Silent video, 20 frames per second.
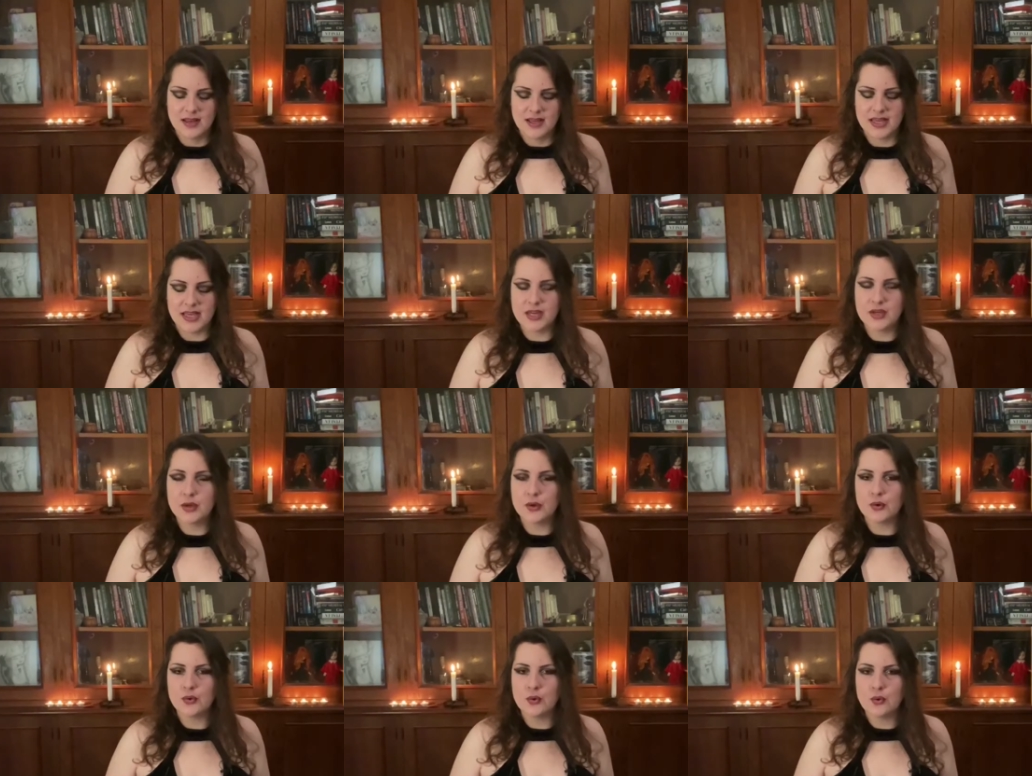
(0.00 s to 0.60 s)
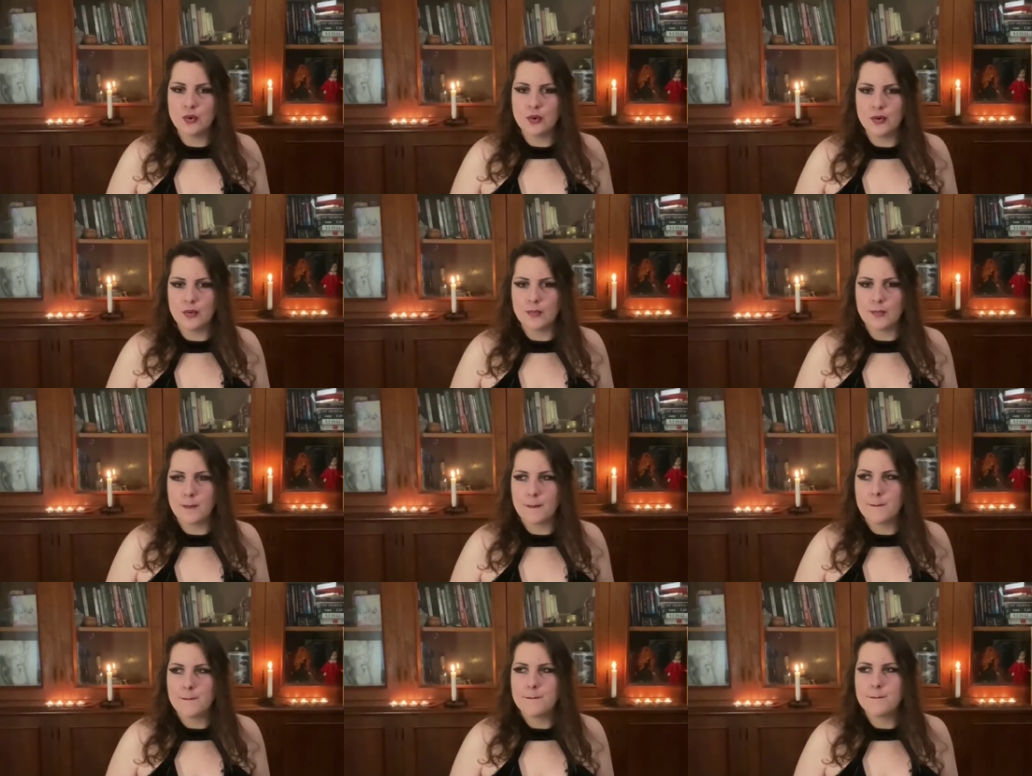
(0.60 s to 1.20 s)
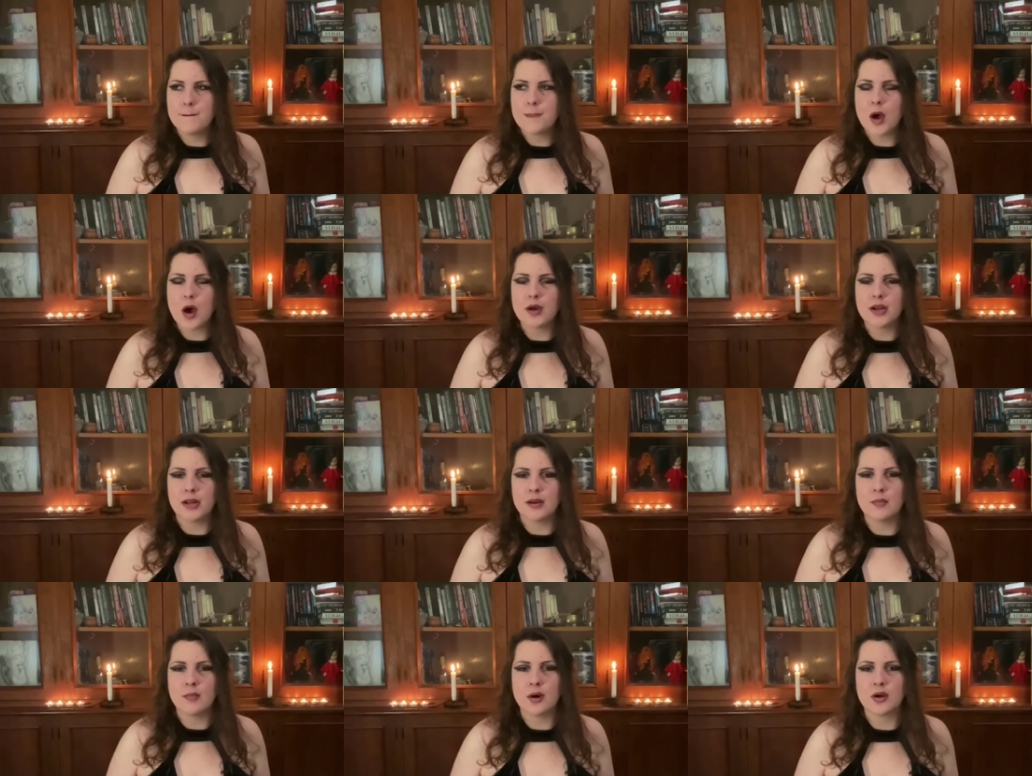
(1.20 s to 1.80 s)
He grew more
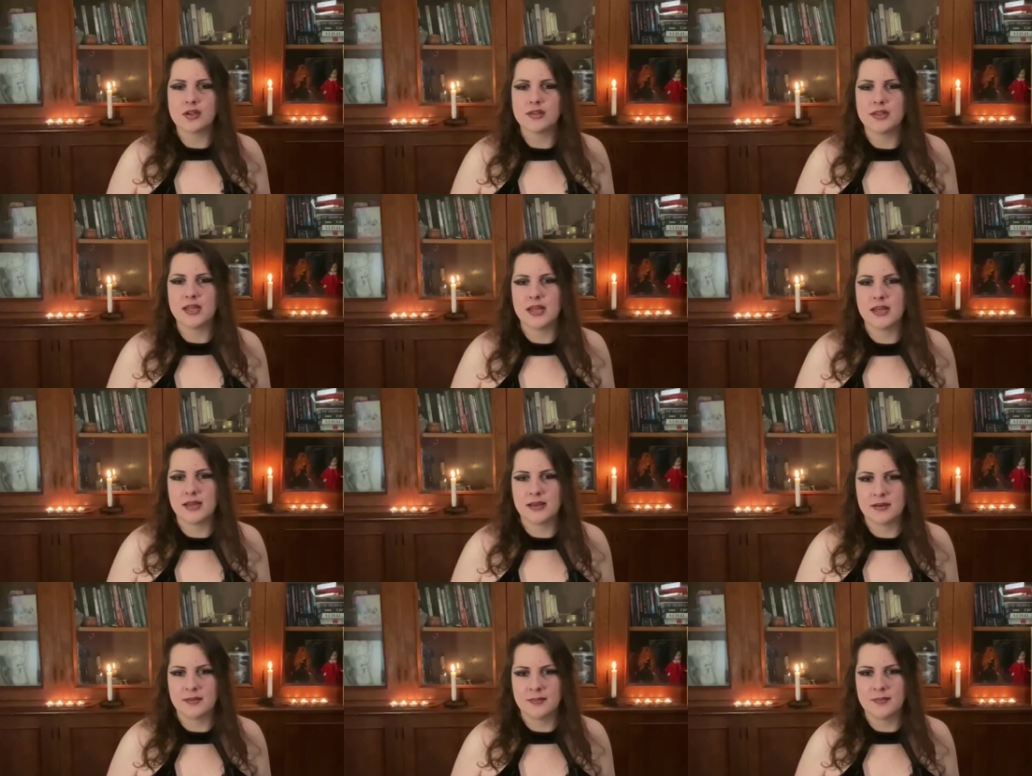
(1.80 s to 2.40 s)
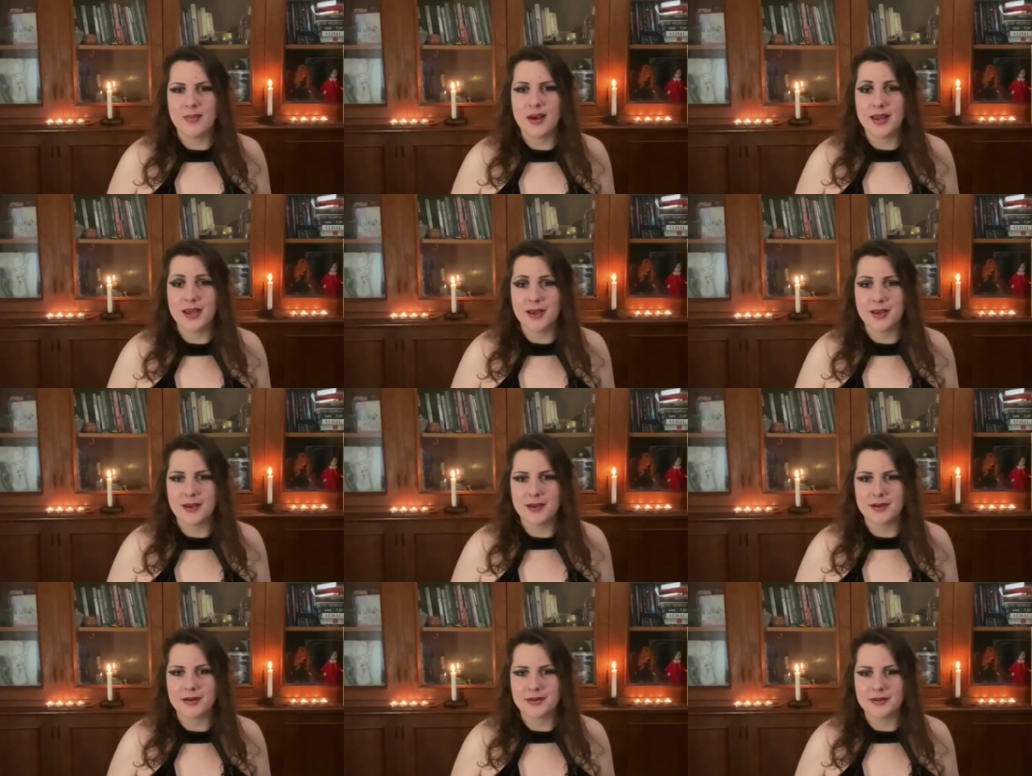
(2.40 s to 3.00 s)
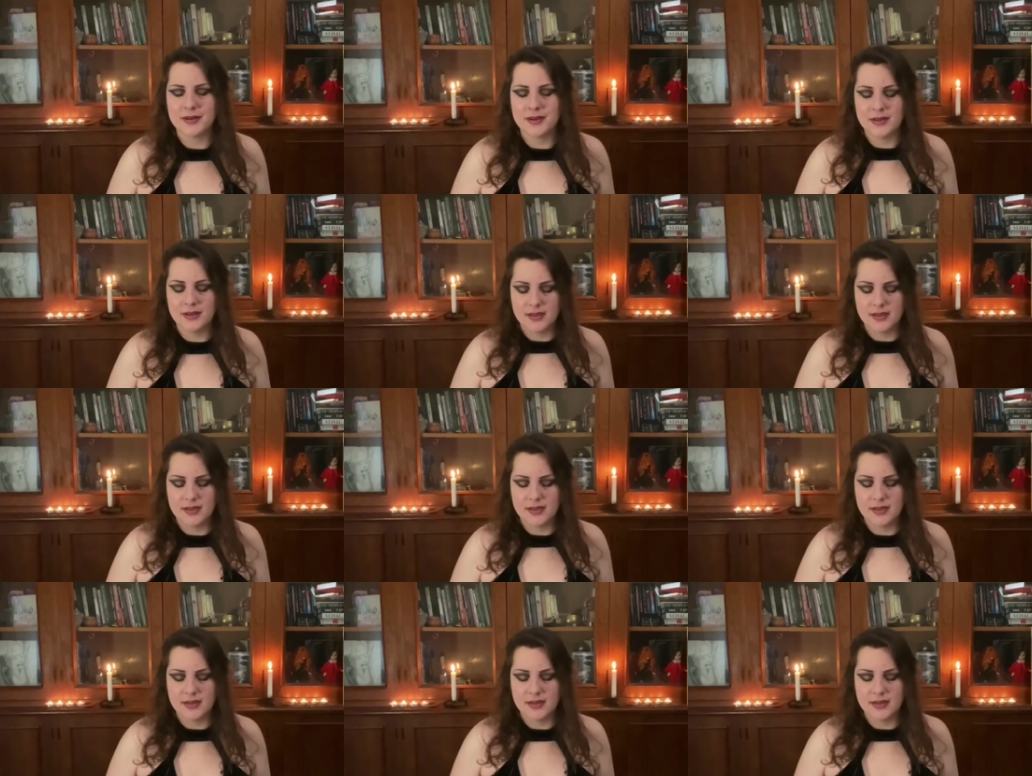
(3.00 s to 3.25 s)
and more taken by her